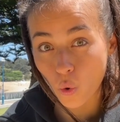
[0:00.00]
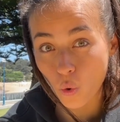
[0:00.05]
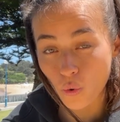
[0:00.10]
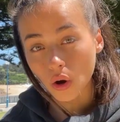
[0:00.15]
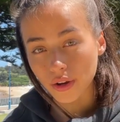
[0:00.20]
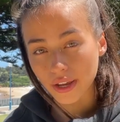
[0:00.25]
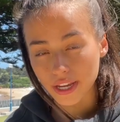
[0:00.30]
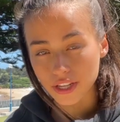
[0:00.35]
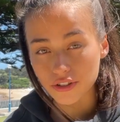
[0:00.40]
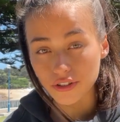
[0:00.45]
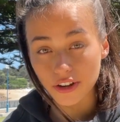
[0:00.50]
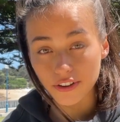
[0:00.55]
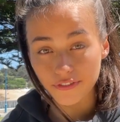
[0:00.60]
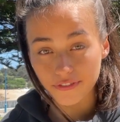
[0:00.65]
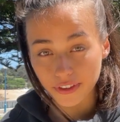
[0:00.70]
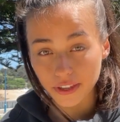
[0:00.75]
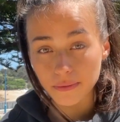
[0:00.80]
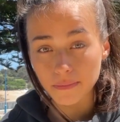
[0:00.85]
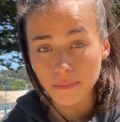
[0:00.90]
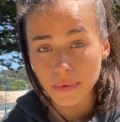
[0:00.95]
Okay, so I
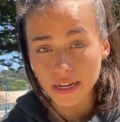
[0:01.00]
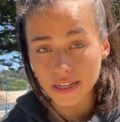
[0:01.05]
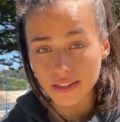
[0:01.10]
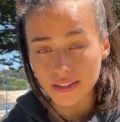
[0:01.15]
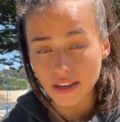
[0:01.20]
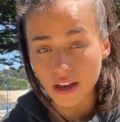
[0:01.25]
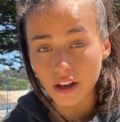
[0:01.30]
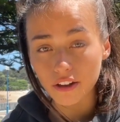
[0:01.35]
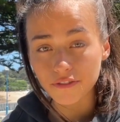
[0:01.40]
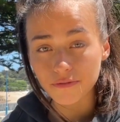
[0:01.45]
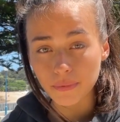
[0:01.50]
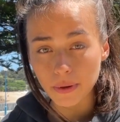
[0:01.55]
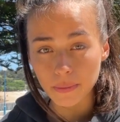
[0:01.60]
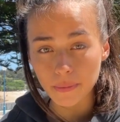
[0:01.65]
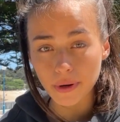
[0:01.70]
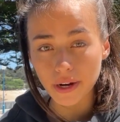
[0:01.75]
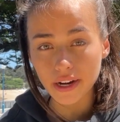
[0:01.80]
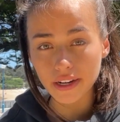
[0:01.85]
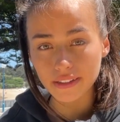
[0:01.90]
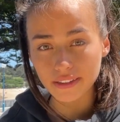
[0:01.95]
filmed myself
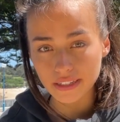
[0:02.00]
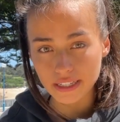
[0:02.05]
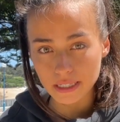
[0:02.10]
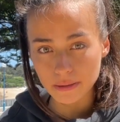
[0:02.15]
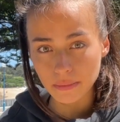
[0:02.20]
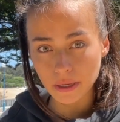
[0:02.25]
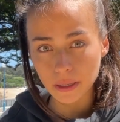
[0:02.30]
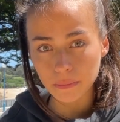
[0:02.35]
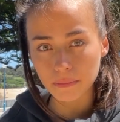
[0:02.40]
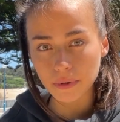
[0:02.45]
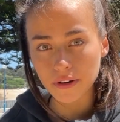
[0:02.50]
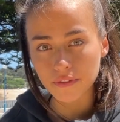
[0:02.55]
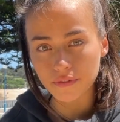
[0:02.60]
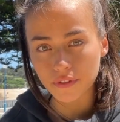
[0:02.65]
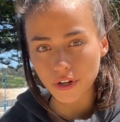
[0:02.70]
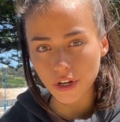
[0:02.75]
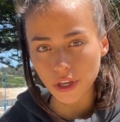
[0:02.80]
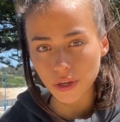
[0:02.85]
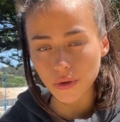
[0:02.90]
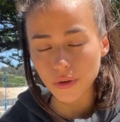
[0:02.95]
preparing this meal prep for
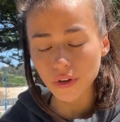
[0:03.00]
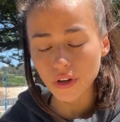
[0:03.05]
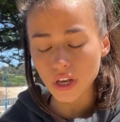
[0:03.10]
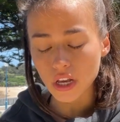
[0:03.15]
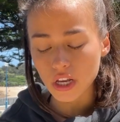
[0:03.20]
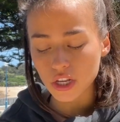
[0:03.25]
you.